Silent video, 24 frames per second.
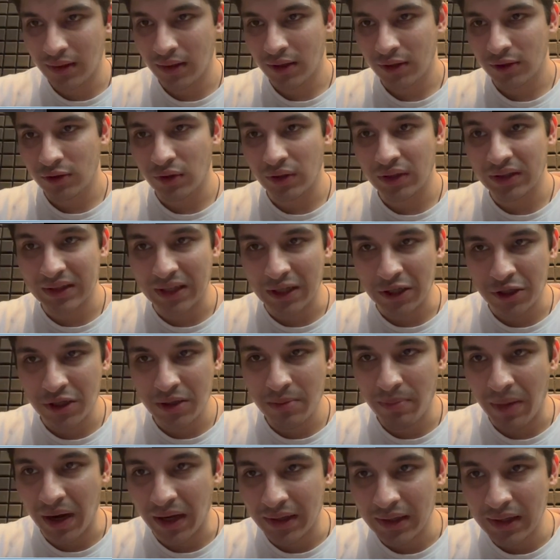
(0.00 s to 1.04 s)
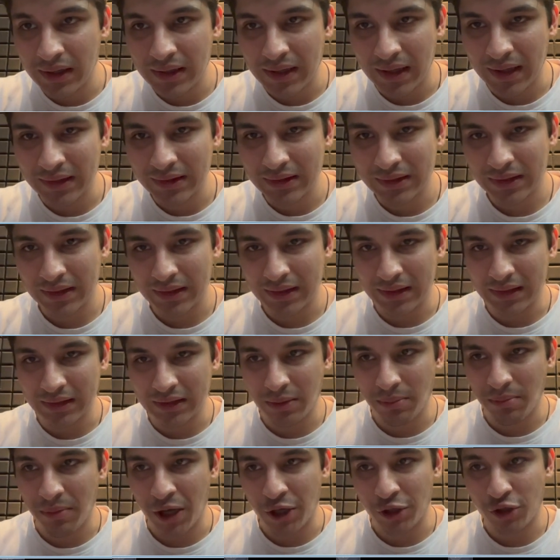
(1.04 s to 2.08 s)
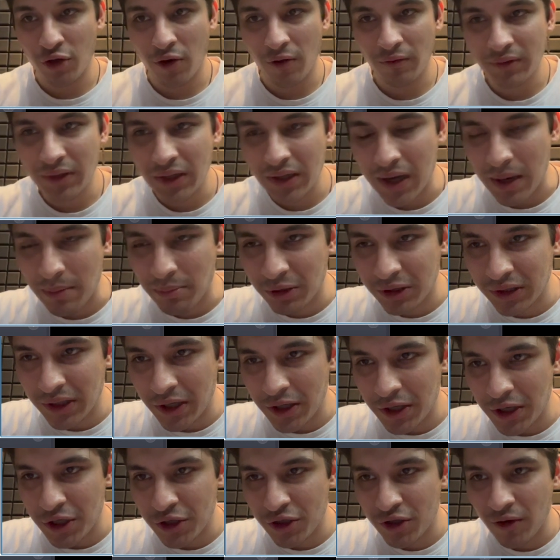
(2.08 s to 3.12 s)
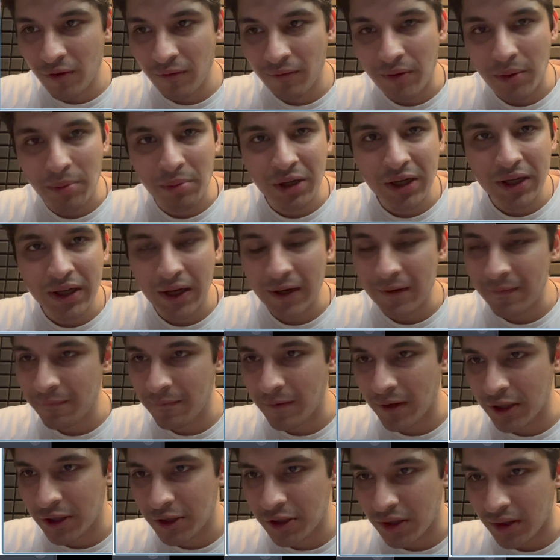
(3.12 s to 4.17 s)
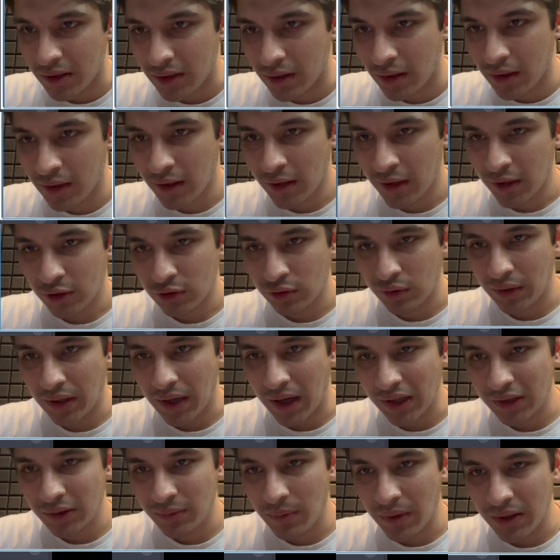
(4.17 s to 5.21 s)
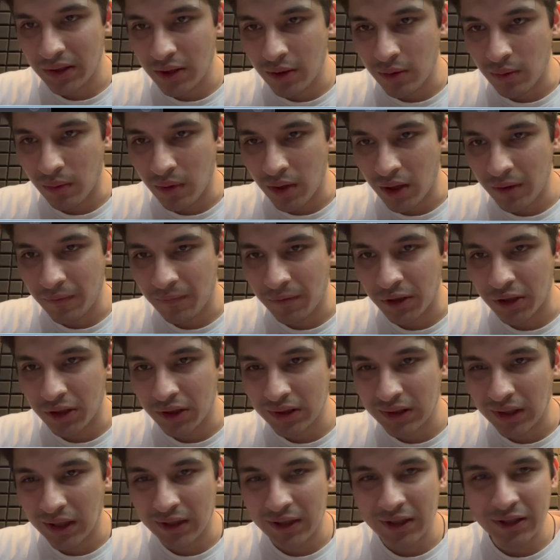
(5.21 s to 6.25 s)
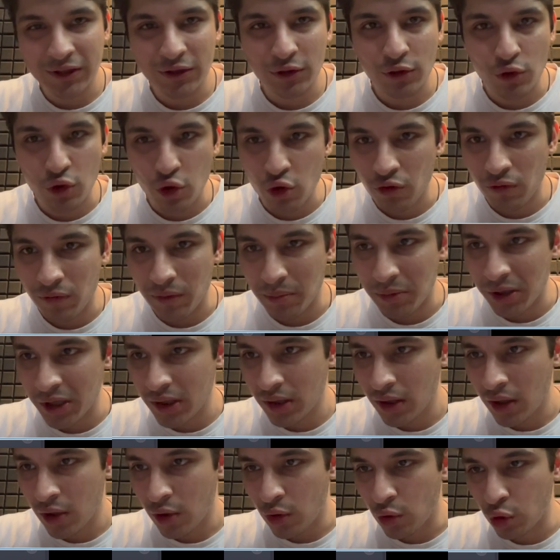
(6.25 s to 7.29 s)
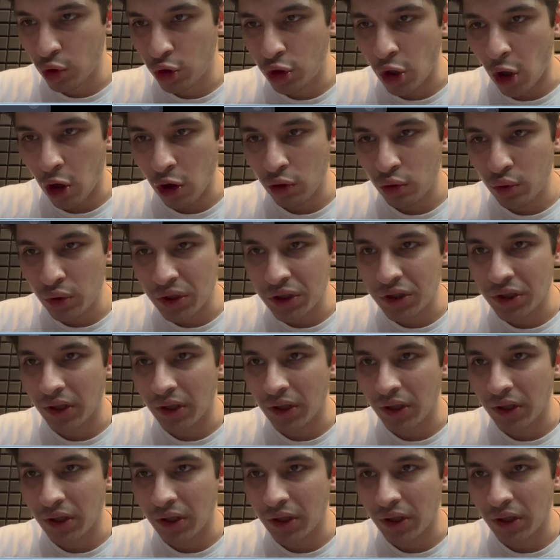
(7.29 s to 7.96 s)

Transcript: So essentially, Bechdel test is a measure of the representation of women in fiction. So it asks whether a work features at least two women who talk to each